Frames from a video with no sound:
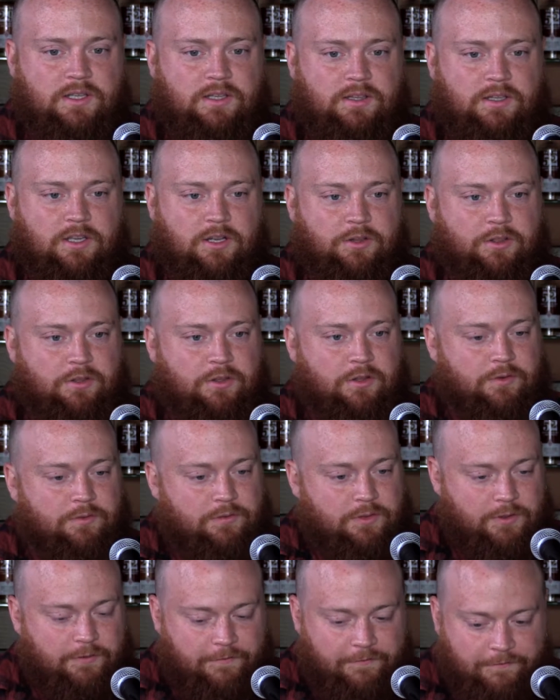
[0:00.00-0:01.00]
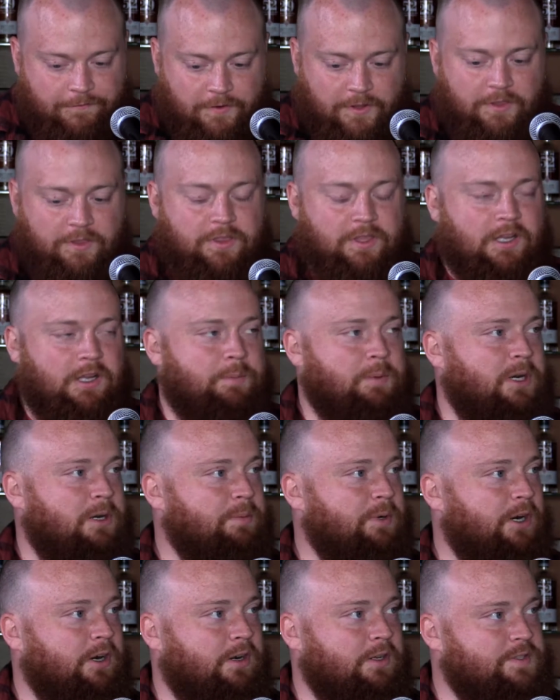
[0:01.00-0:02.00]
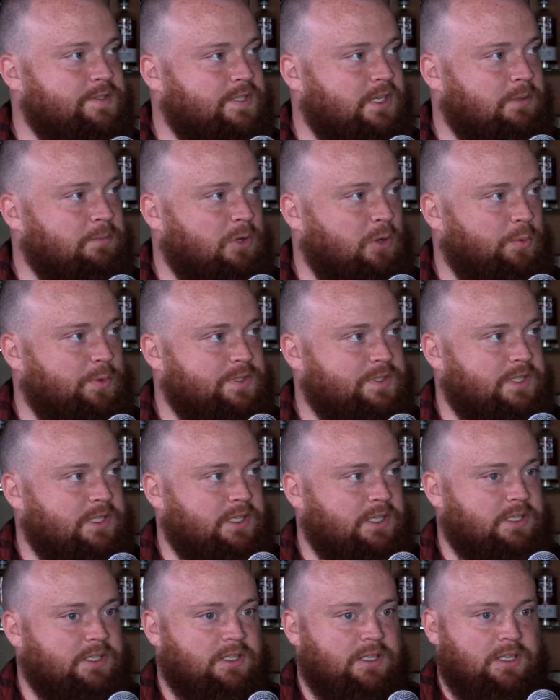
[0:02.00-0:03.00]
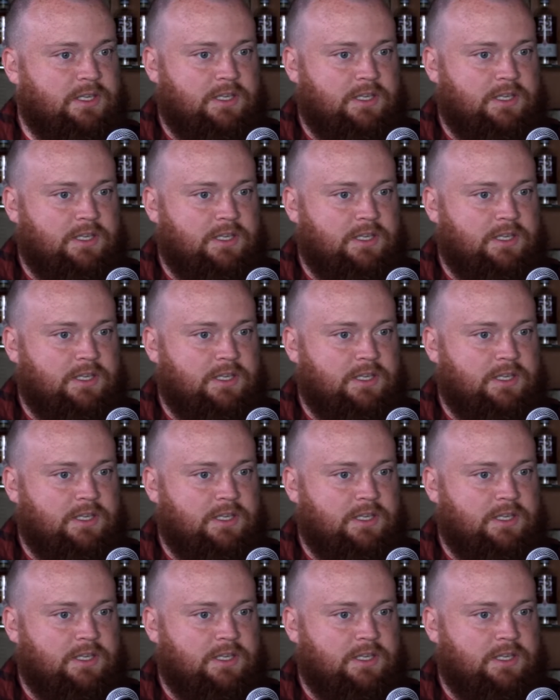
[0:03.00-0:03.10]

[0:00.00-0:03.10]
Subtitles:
the fun thing about American single malt whiskey